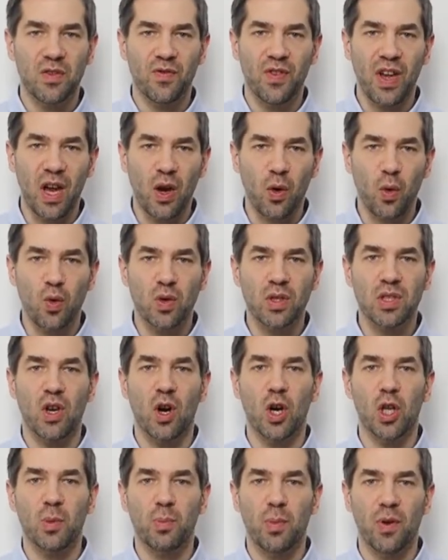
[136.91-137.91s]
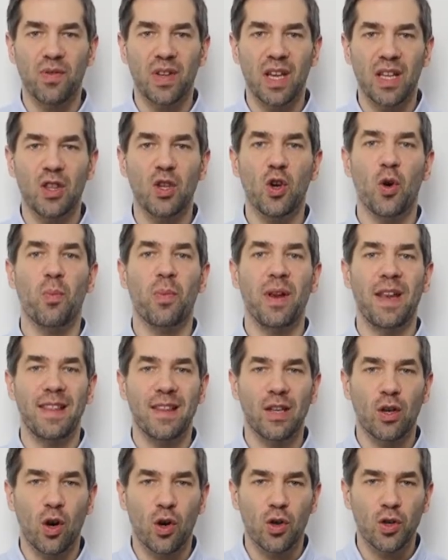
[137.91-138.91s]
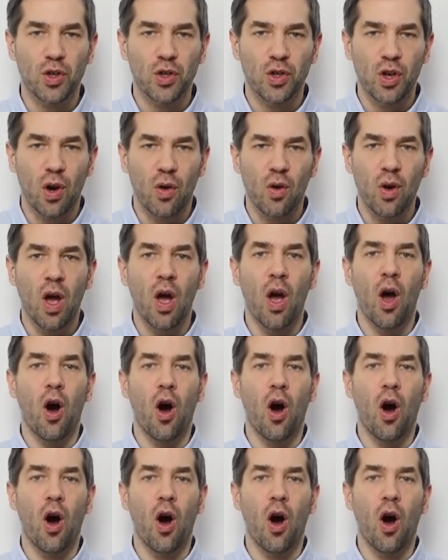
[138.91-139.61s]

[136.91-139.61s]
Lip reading: with the correct speed from the very beginning.